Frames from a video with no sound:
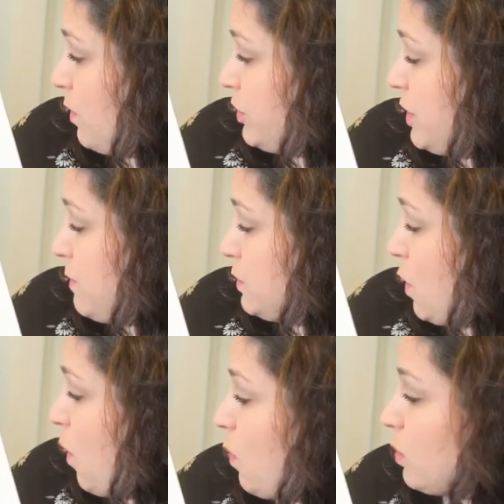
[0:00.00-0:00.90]
she was
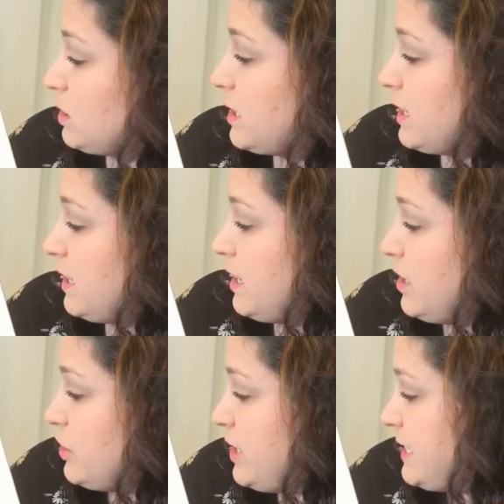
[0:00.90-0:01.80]
cold.
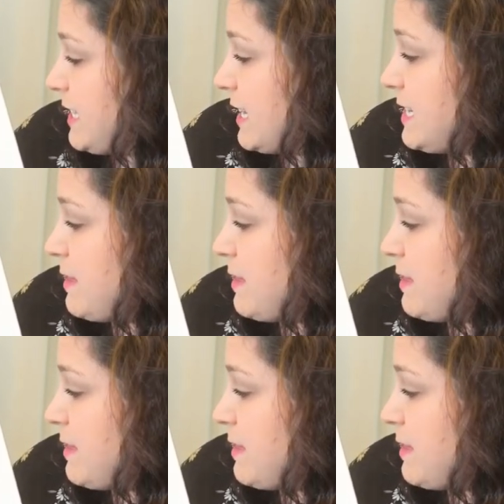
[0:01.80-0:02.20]
She studied the